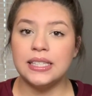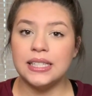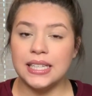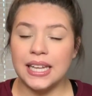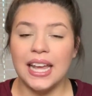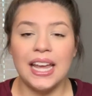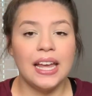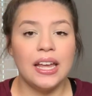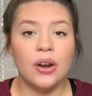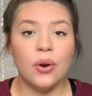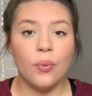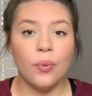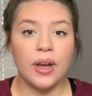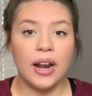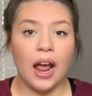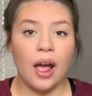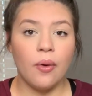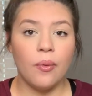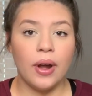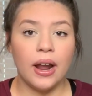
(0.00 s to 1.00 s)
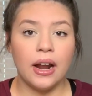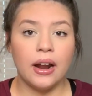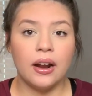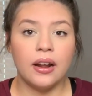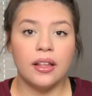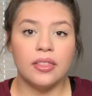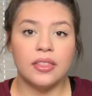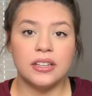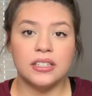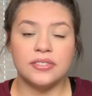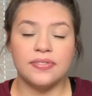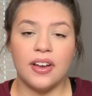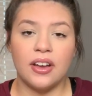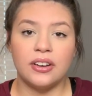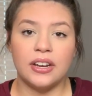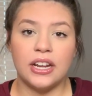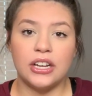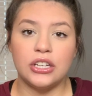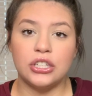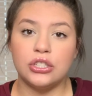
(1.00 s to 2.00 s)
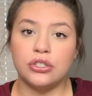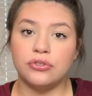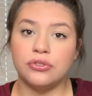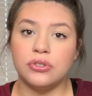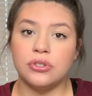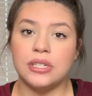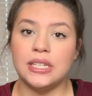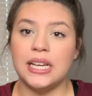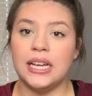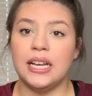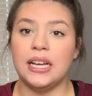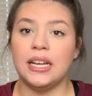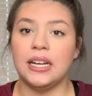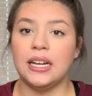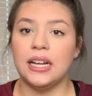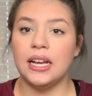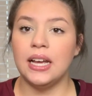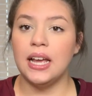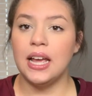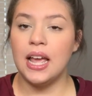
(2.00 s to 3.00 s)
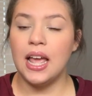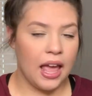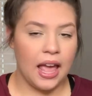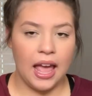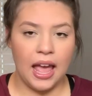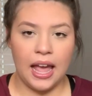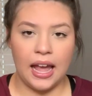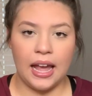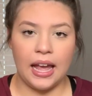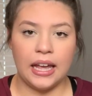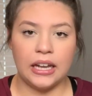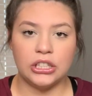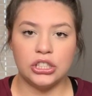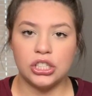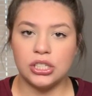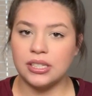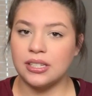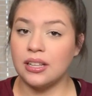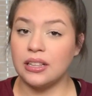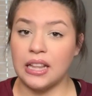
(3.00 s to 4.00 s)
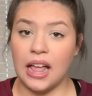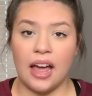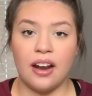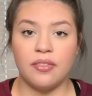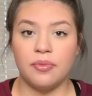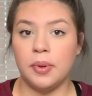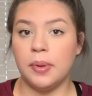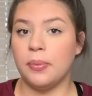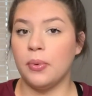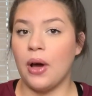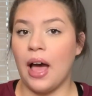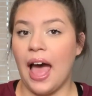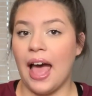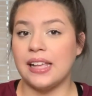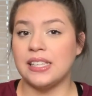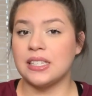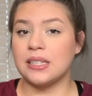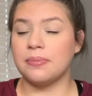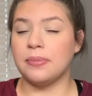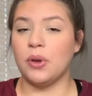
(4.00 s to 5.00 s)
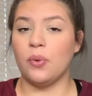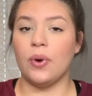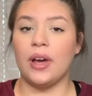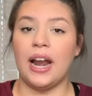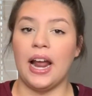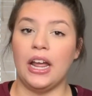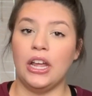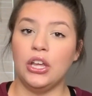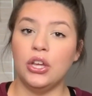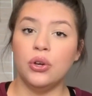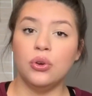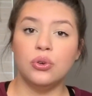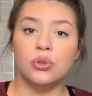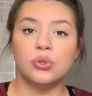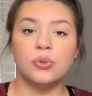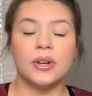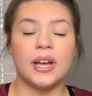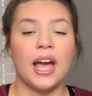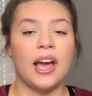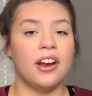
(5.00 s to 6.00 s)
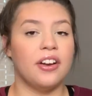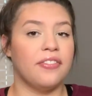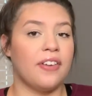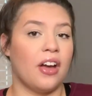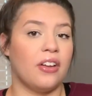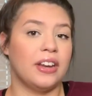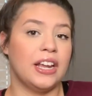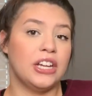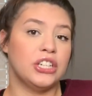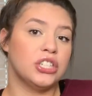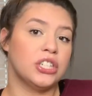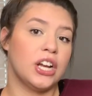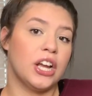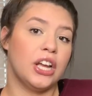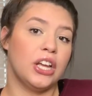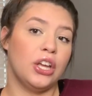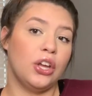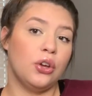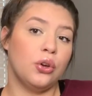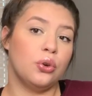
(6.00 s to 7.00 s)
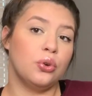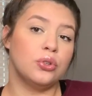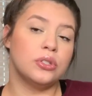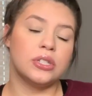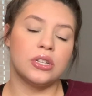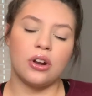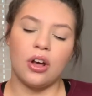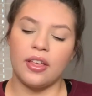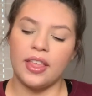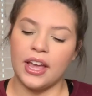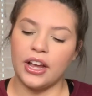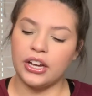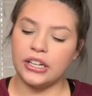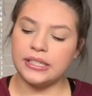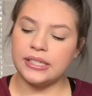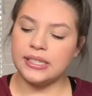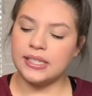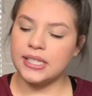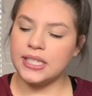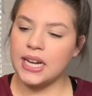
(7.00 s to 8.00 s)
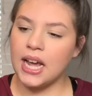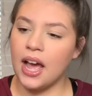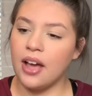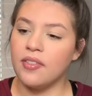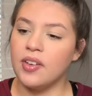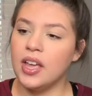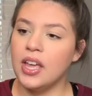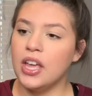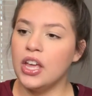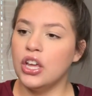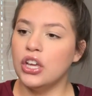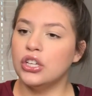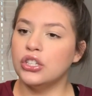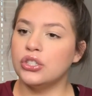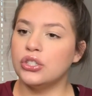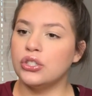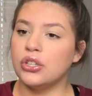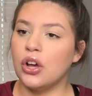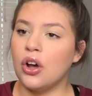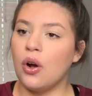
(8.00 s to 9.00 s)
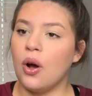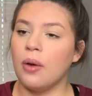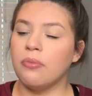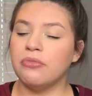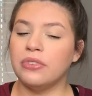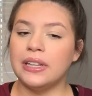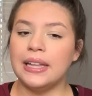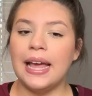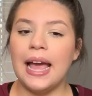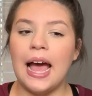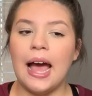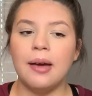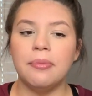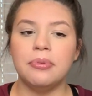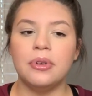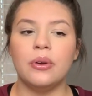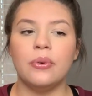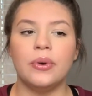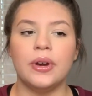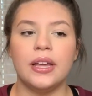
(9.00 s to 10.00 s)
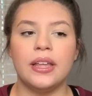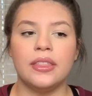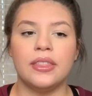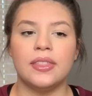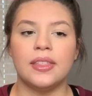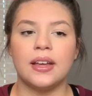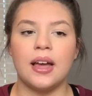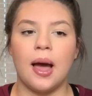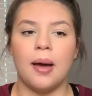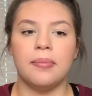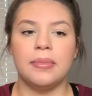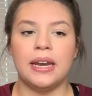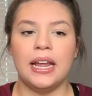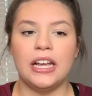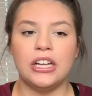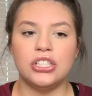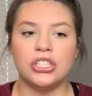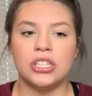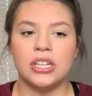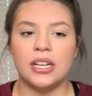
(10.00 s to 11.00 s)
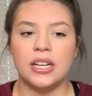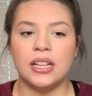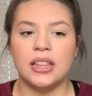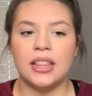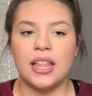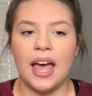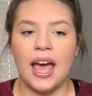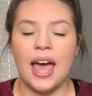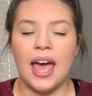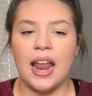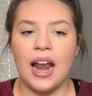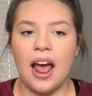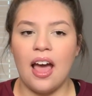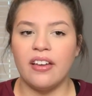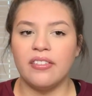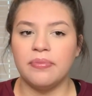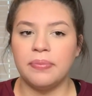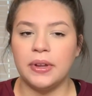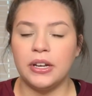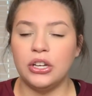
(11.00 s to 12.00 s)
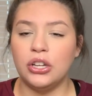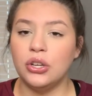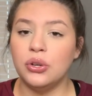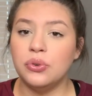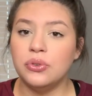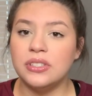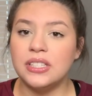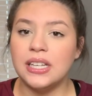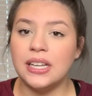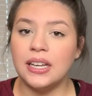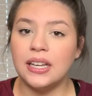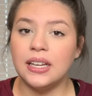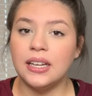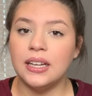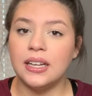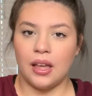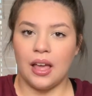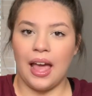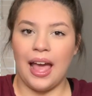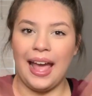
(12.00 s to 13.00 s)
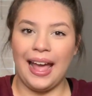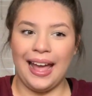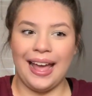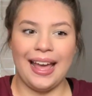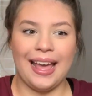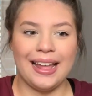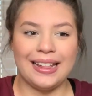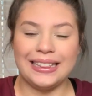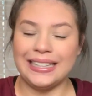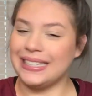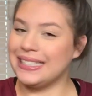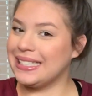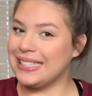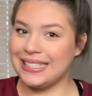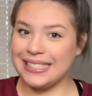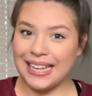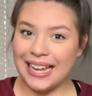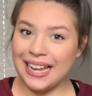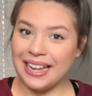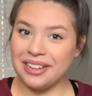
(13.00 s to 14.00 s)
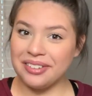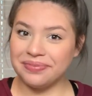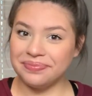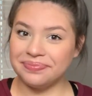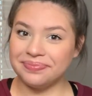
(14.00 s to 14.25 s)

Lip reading: skin when I wear this foundation routine, and just a lot of people ask me what I use, what kind of foundation I use, and all that good stuff. So I'm really happy with the combination that I've been using, and this is it.